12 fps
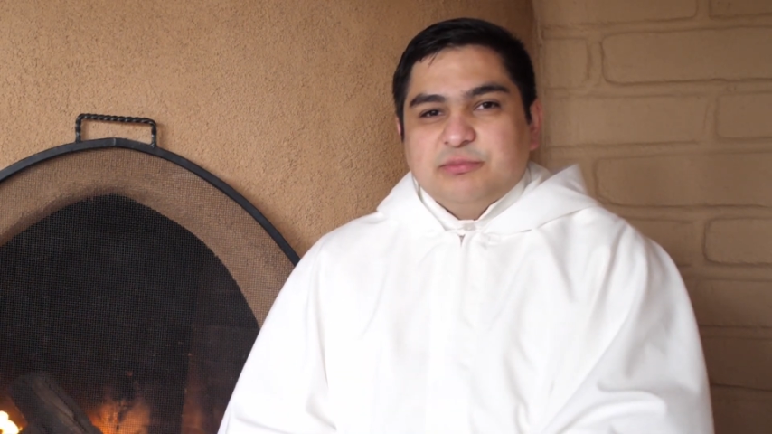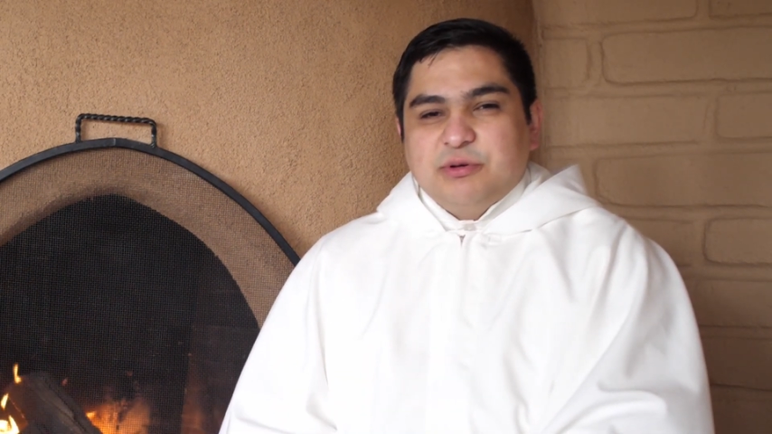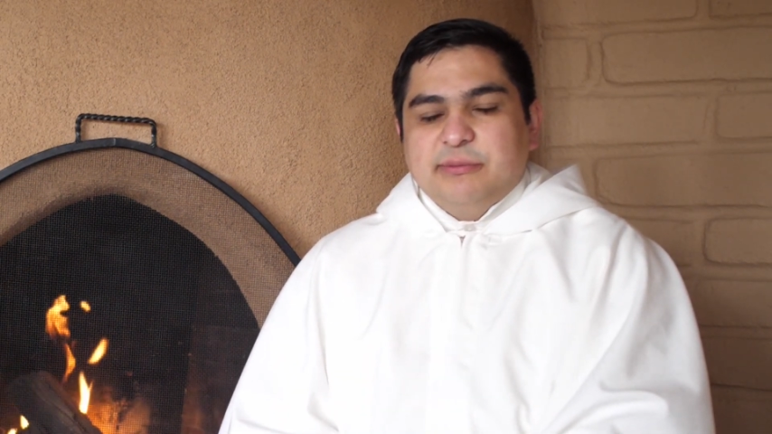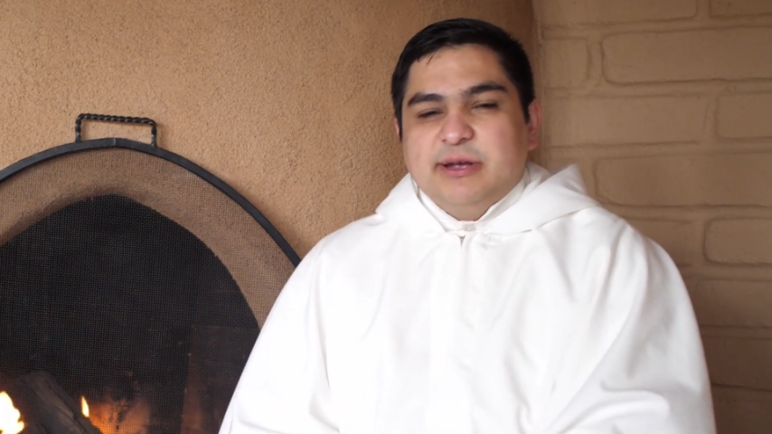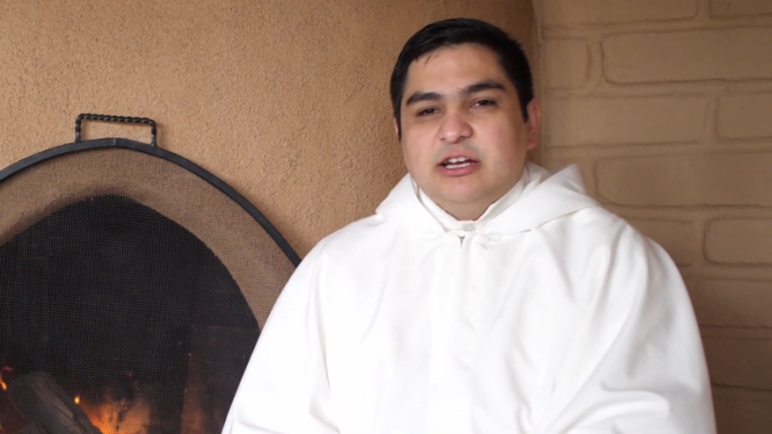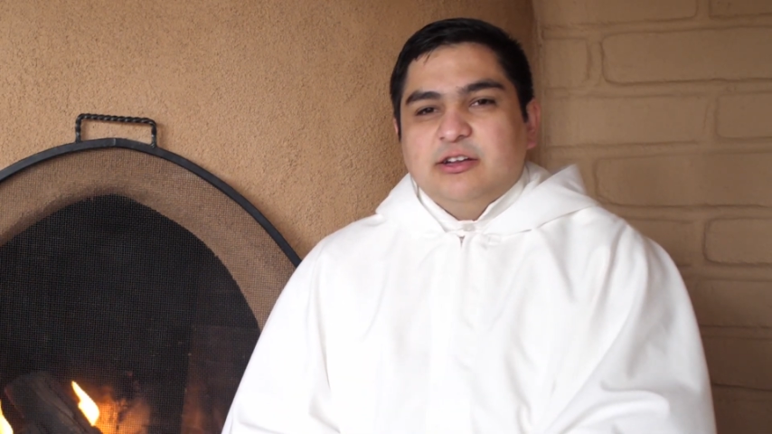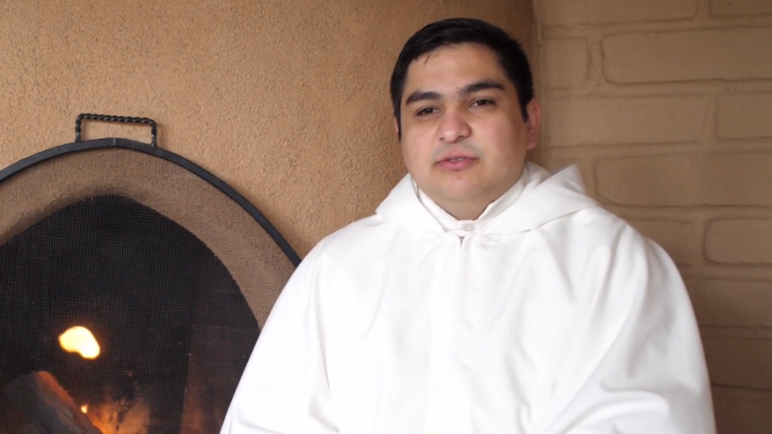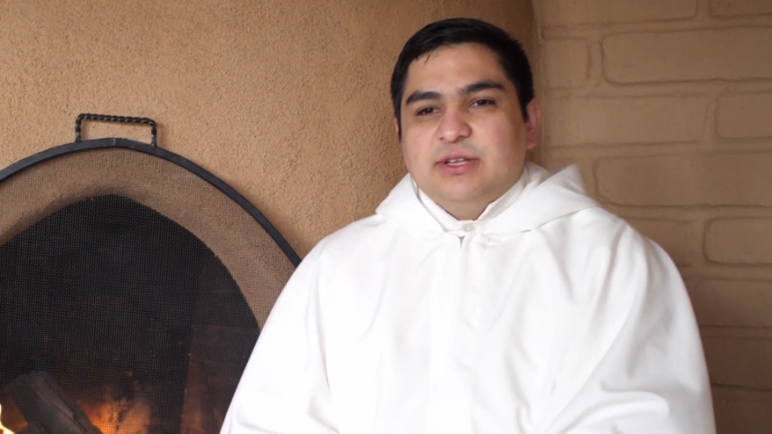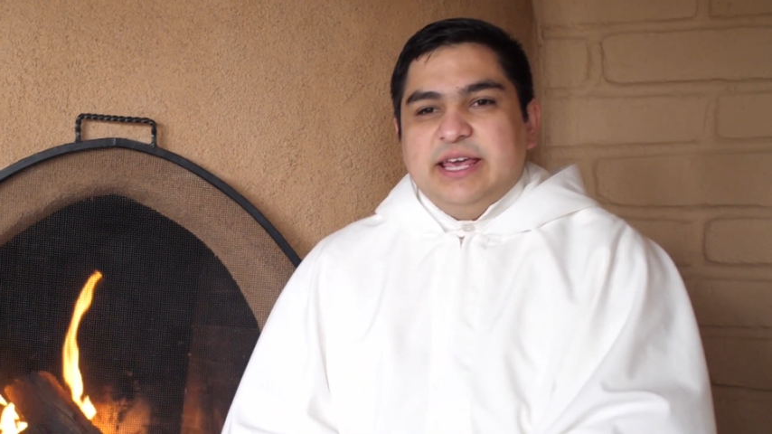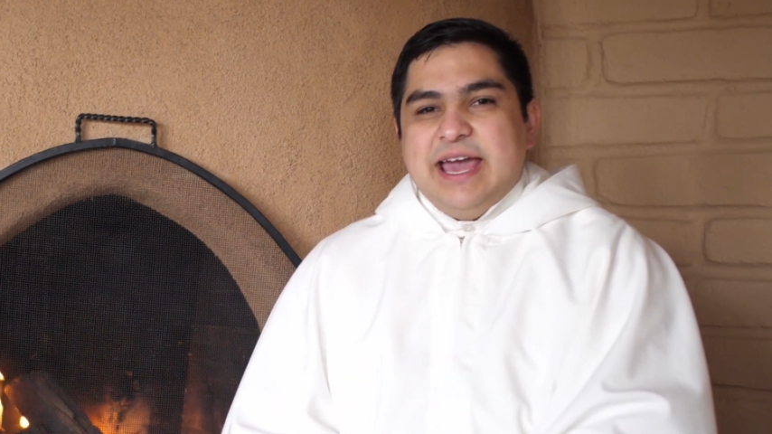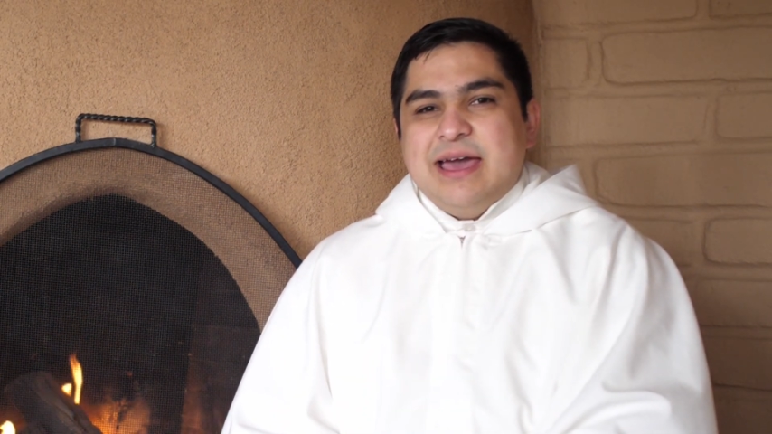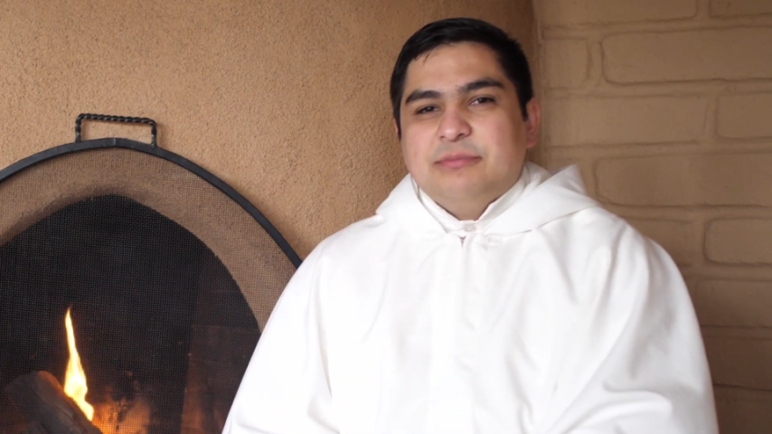preparing for
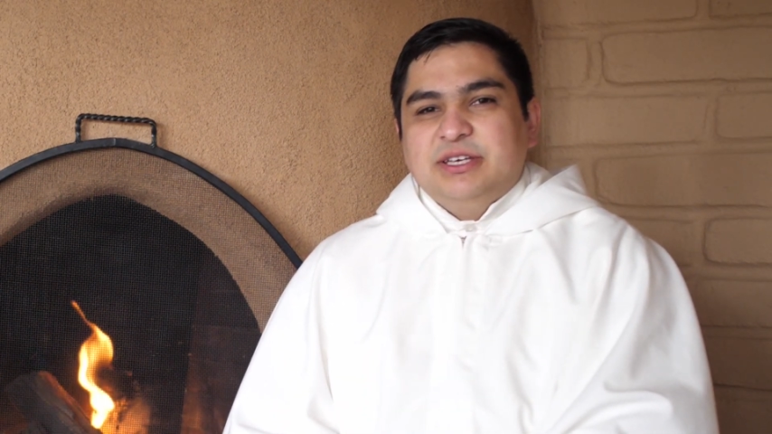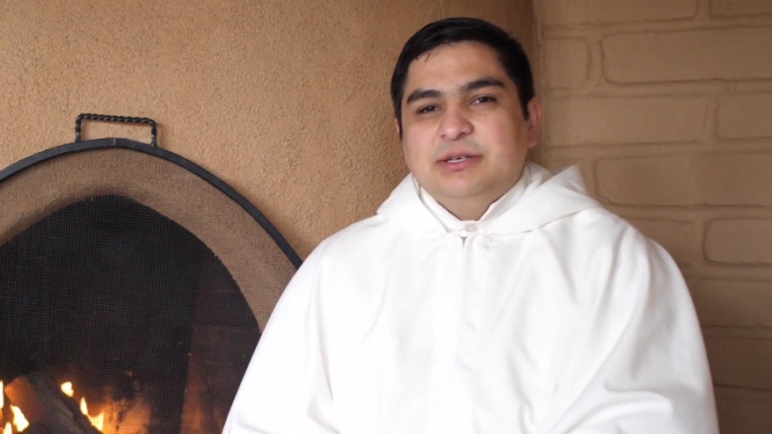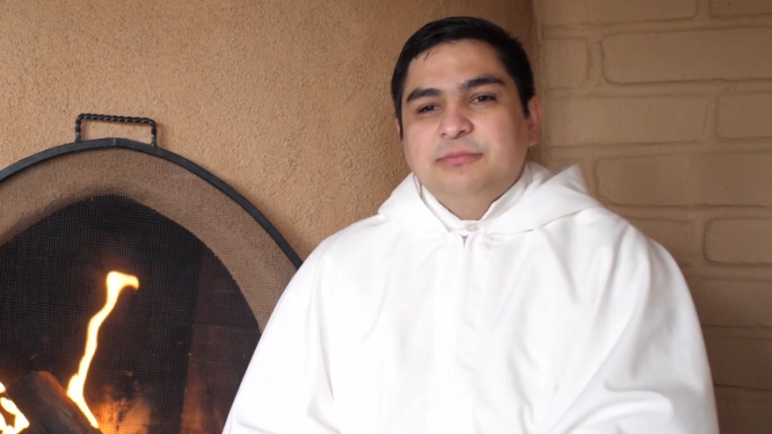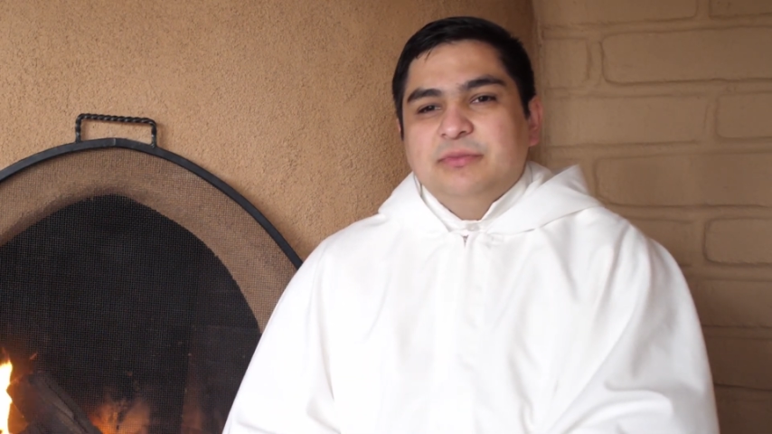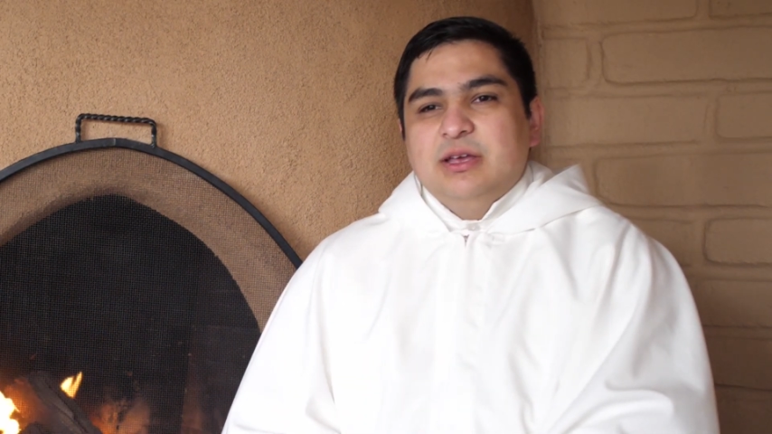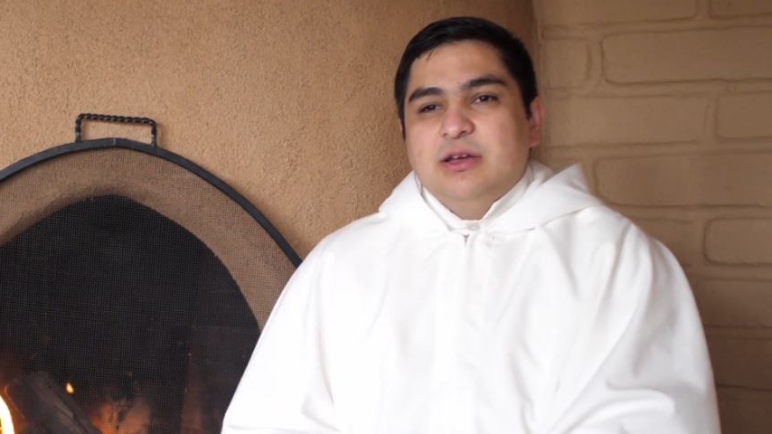the Abbey,